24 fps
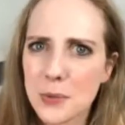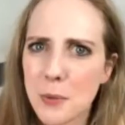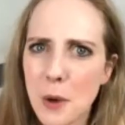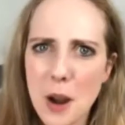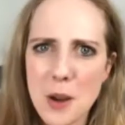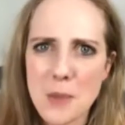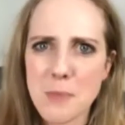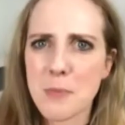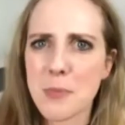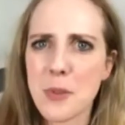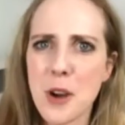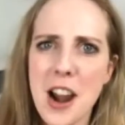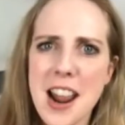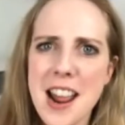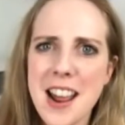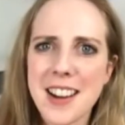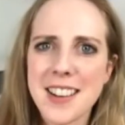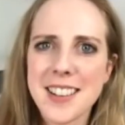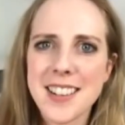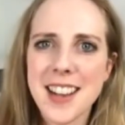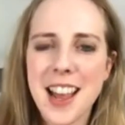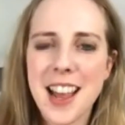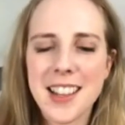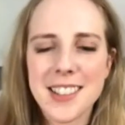one
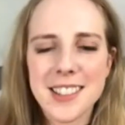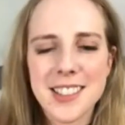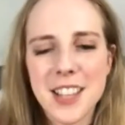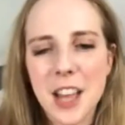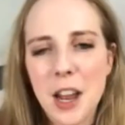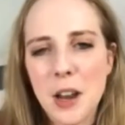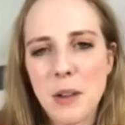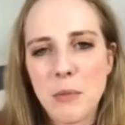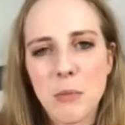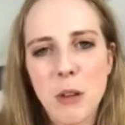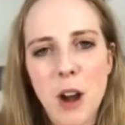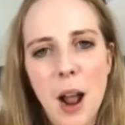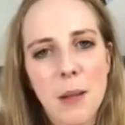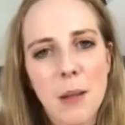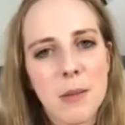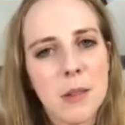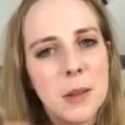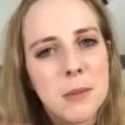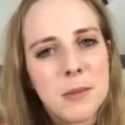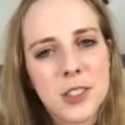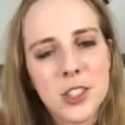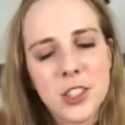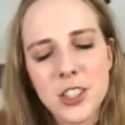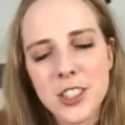brand has gun
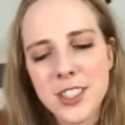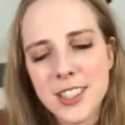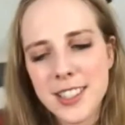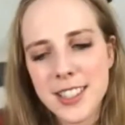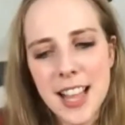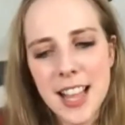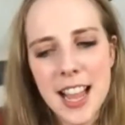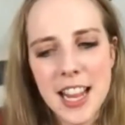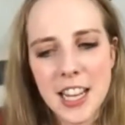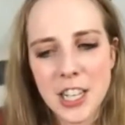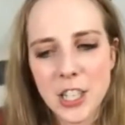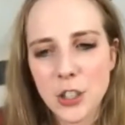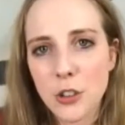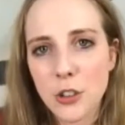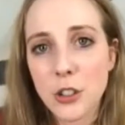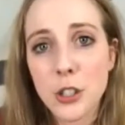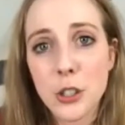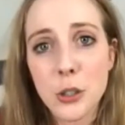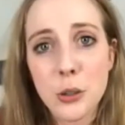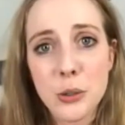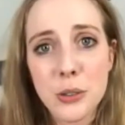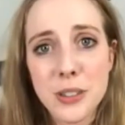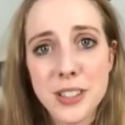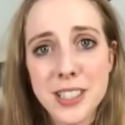problems. Just you're
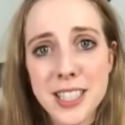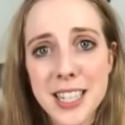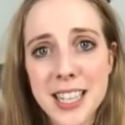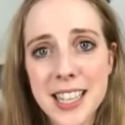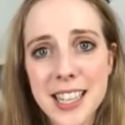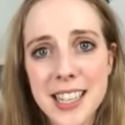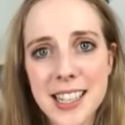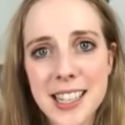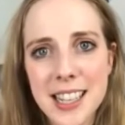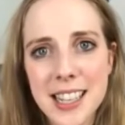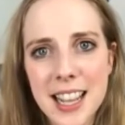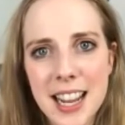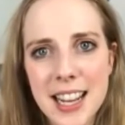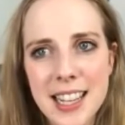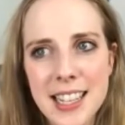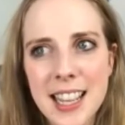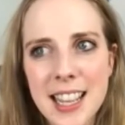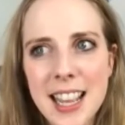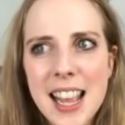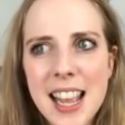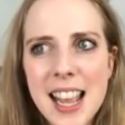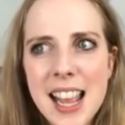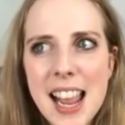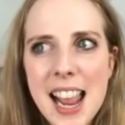using it.
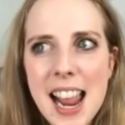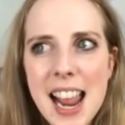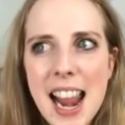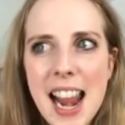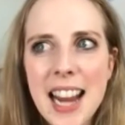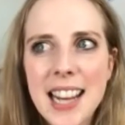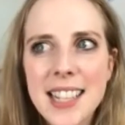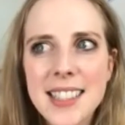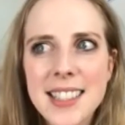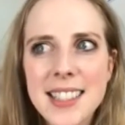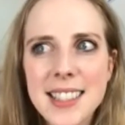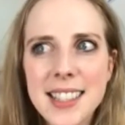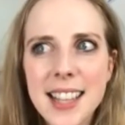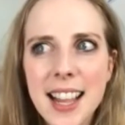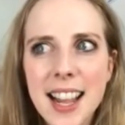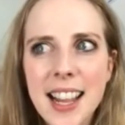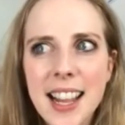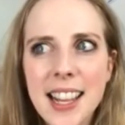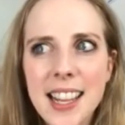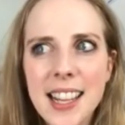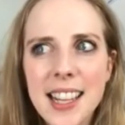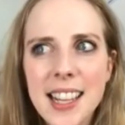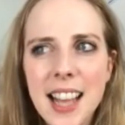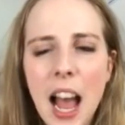It's
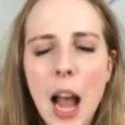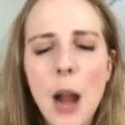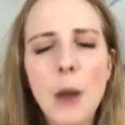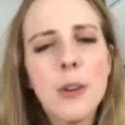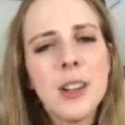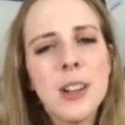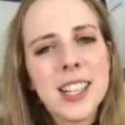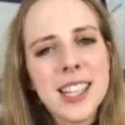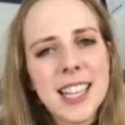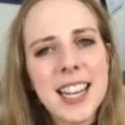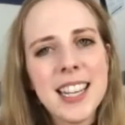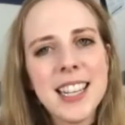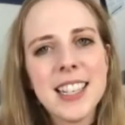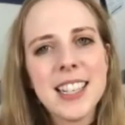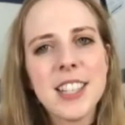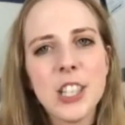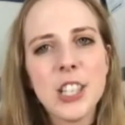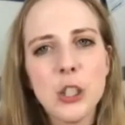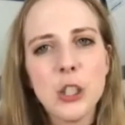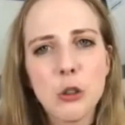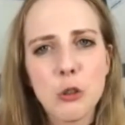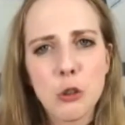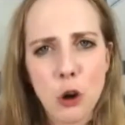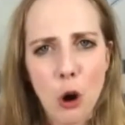I would akin it to
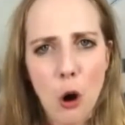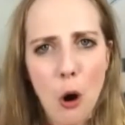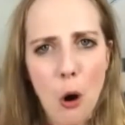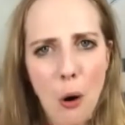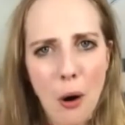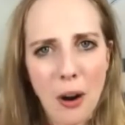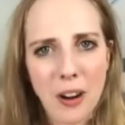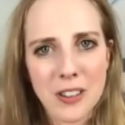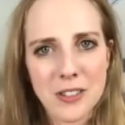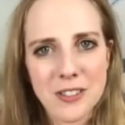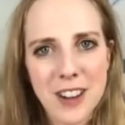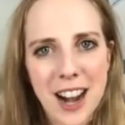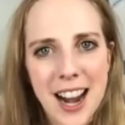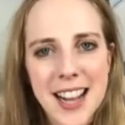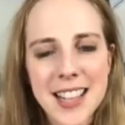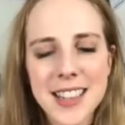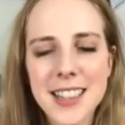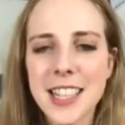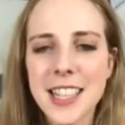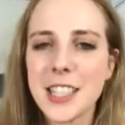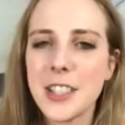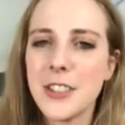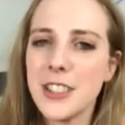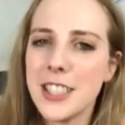your car, right?
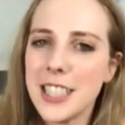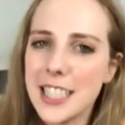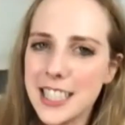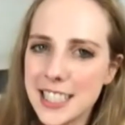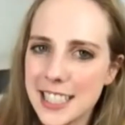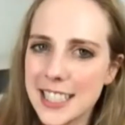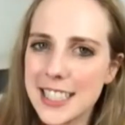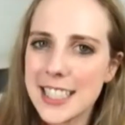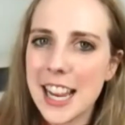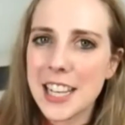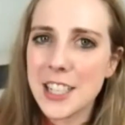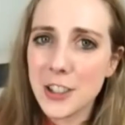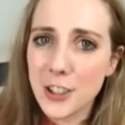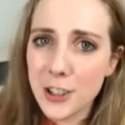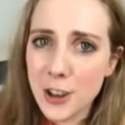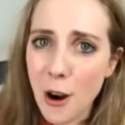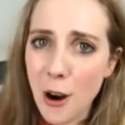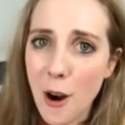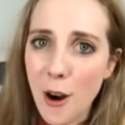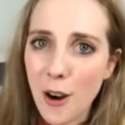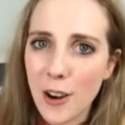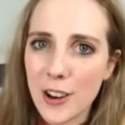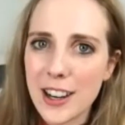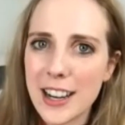You need to take your
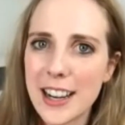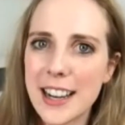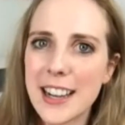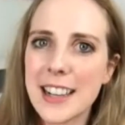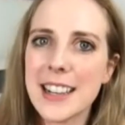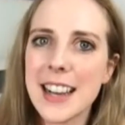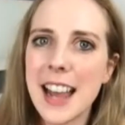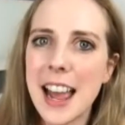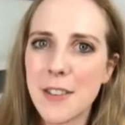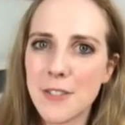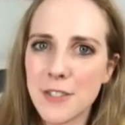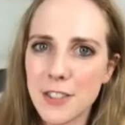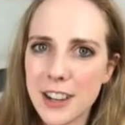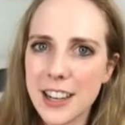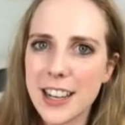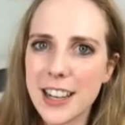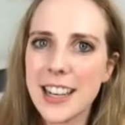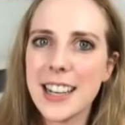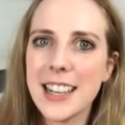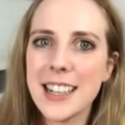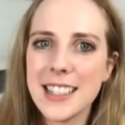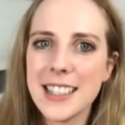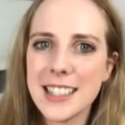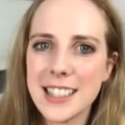car in
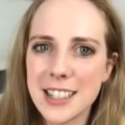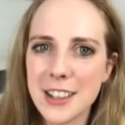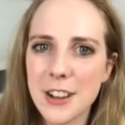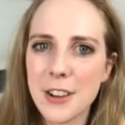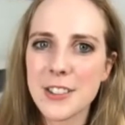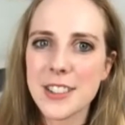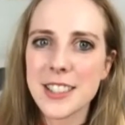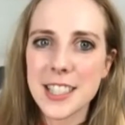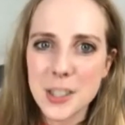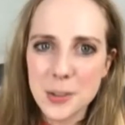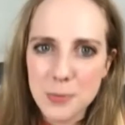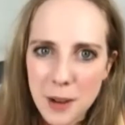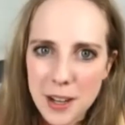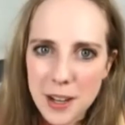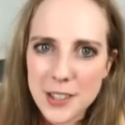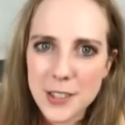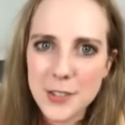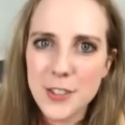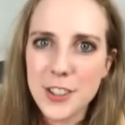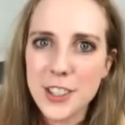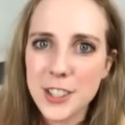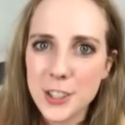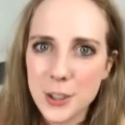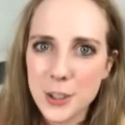every, 6 months
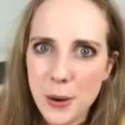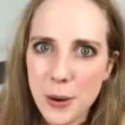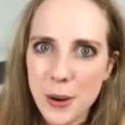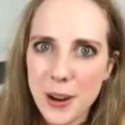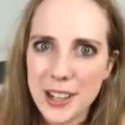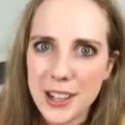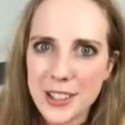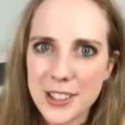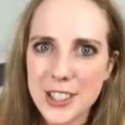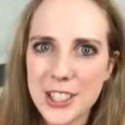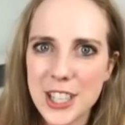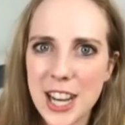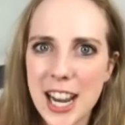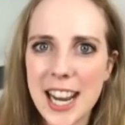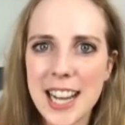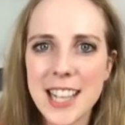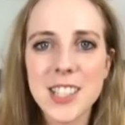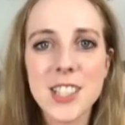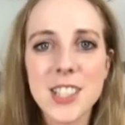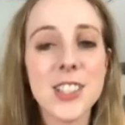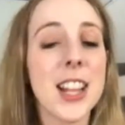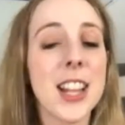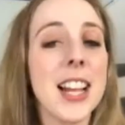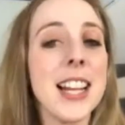for its oil
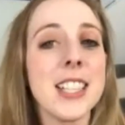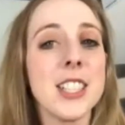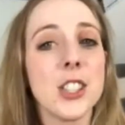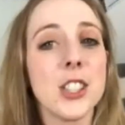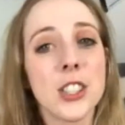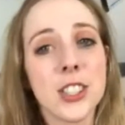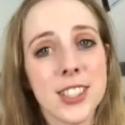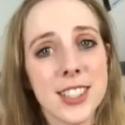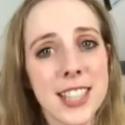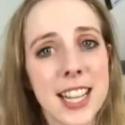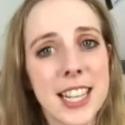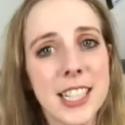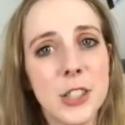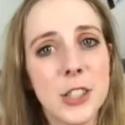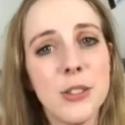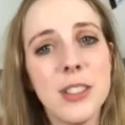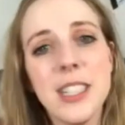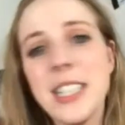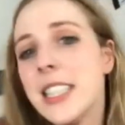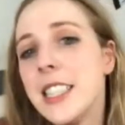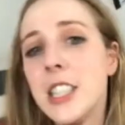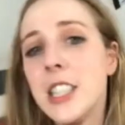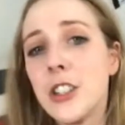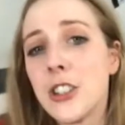change, just like you
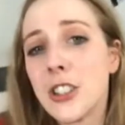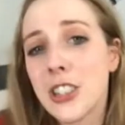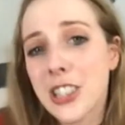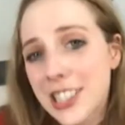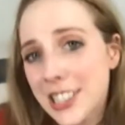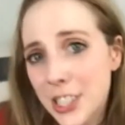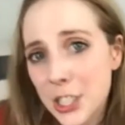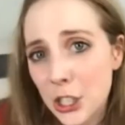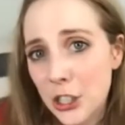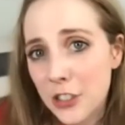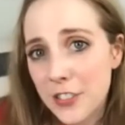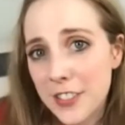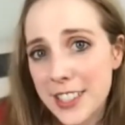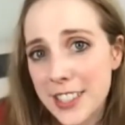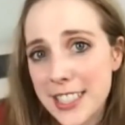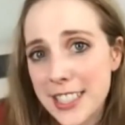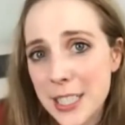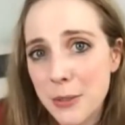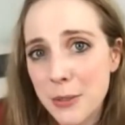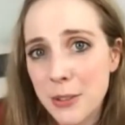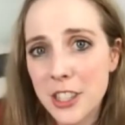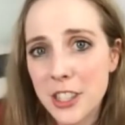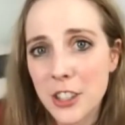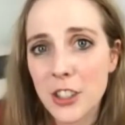need yearly
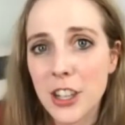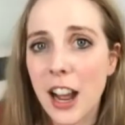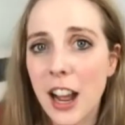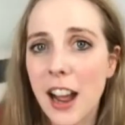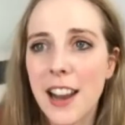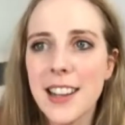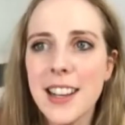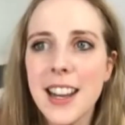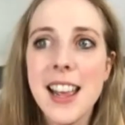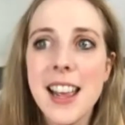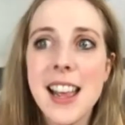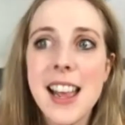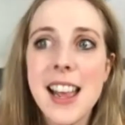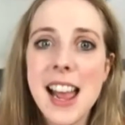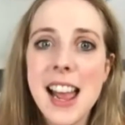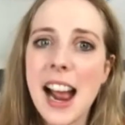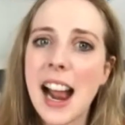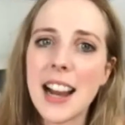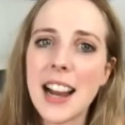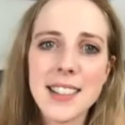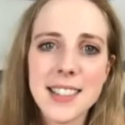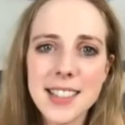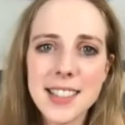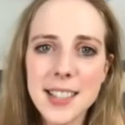servicing with your gun.
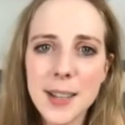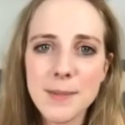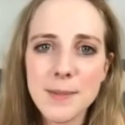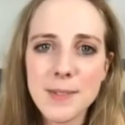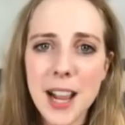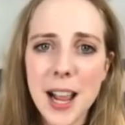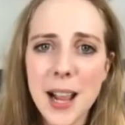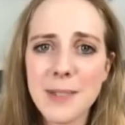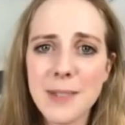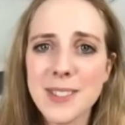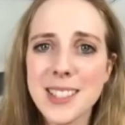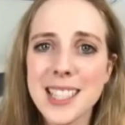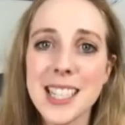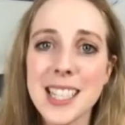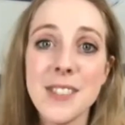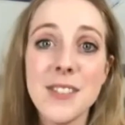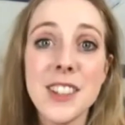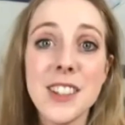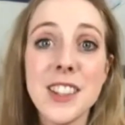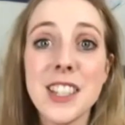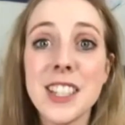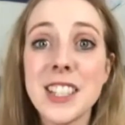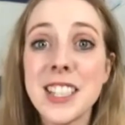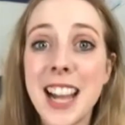And sometimes
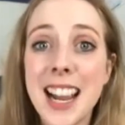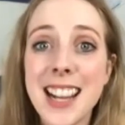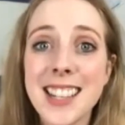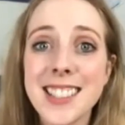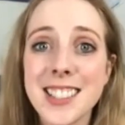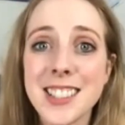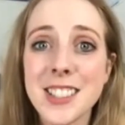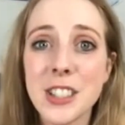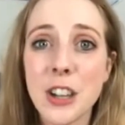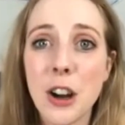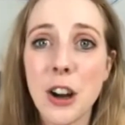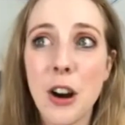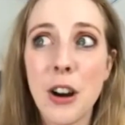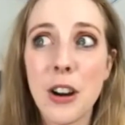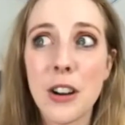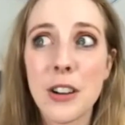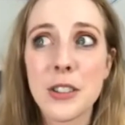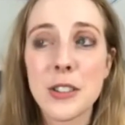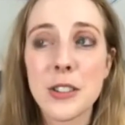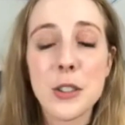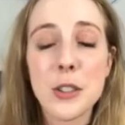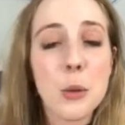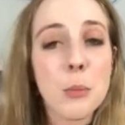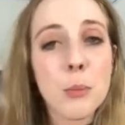even the nicest
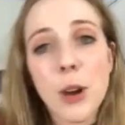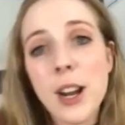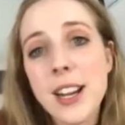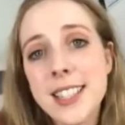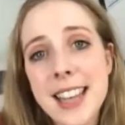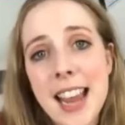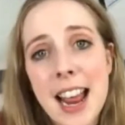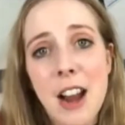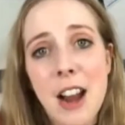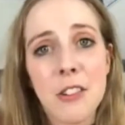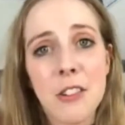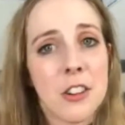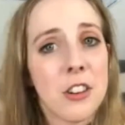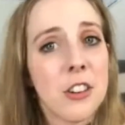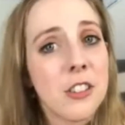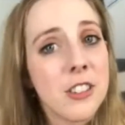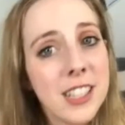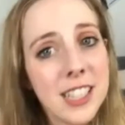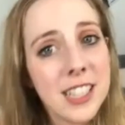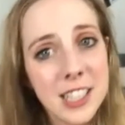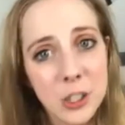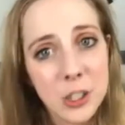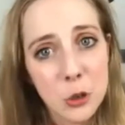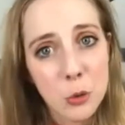cars break down or
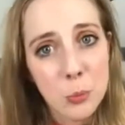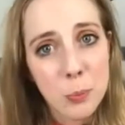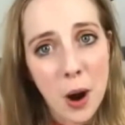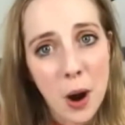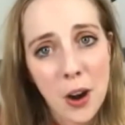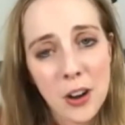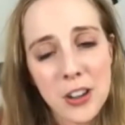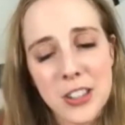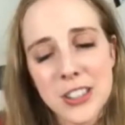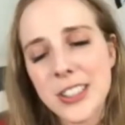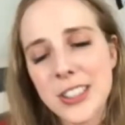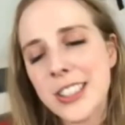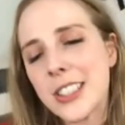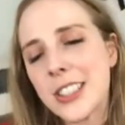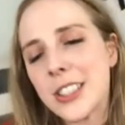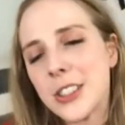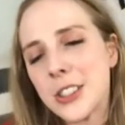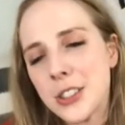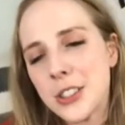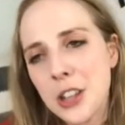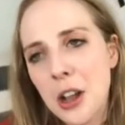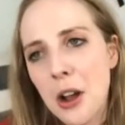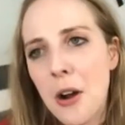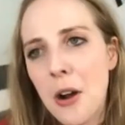need new parts.
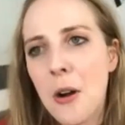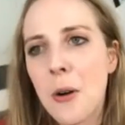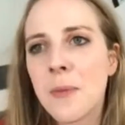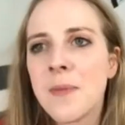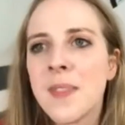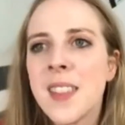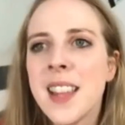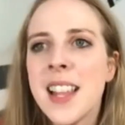So